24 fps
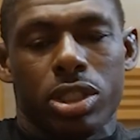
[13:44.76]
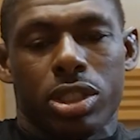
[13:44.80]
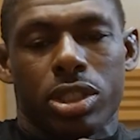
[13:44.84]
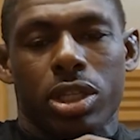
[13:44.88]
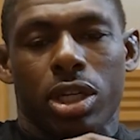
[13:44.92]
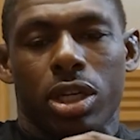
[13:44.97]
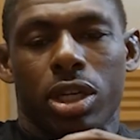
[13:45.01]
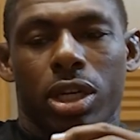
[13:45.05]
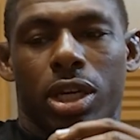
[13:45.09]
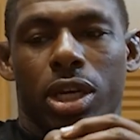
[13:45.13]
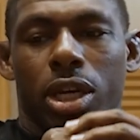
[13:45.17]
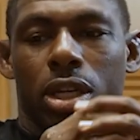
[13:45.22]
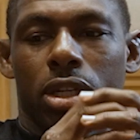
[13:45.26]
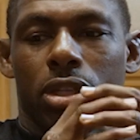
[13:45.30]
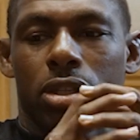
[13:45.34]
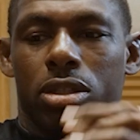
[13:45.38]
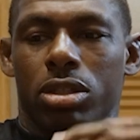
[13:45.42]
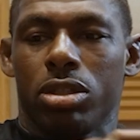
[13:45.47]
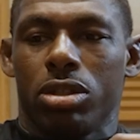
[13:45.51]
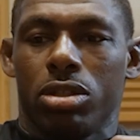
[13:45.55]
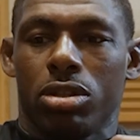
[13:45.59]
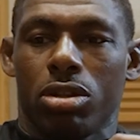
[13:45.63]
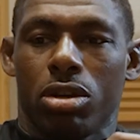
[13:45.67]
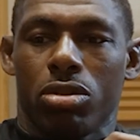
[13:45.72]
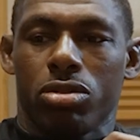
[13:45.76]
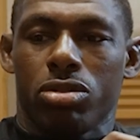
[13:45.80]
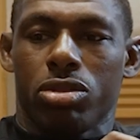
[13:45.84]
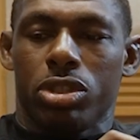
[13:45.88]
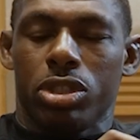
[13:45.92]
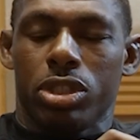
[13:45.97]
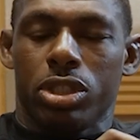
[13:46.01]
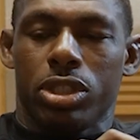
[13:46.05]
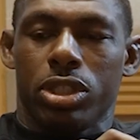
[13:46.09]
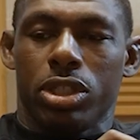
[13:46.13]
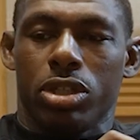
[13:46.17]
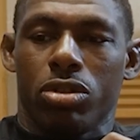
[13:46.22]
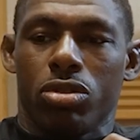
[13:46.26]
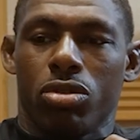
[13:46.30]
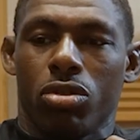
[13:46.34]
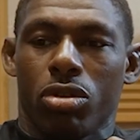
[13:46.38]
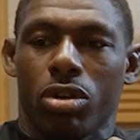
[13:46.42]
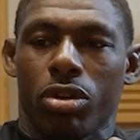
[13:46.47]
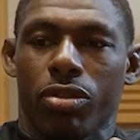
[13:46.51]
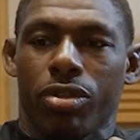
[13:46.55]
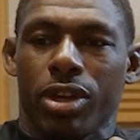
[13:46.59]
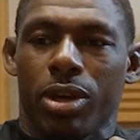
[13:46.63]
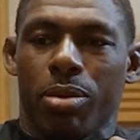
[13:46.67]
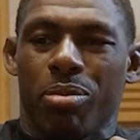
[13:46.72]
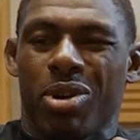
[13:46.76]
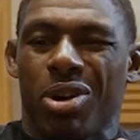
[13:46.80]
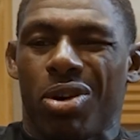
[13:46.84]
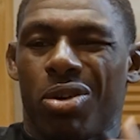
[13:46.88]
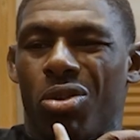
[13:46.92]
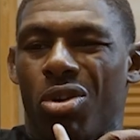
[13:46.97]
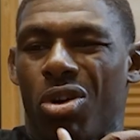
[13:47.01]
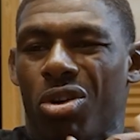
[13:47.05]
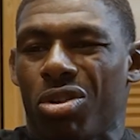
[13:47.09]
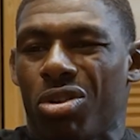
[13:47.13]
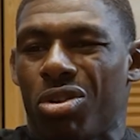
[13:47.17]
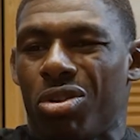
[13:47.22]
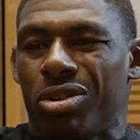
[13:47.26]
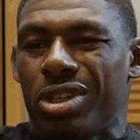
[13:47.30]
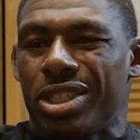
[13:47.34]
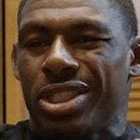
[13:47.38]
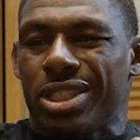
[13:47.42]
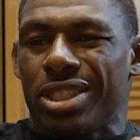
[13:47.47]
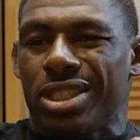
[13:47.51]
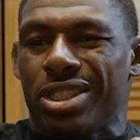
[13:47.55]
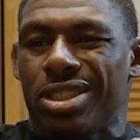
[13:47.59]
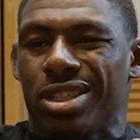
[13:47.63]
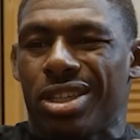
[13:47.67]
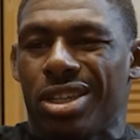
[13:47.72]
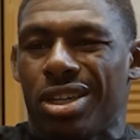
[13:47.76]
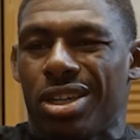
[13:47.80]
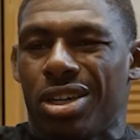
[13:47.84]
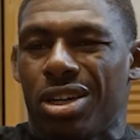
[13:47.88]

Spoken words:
still a killer. She's still doing her thing. But hold on, this is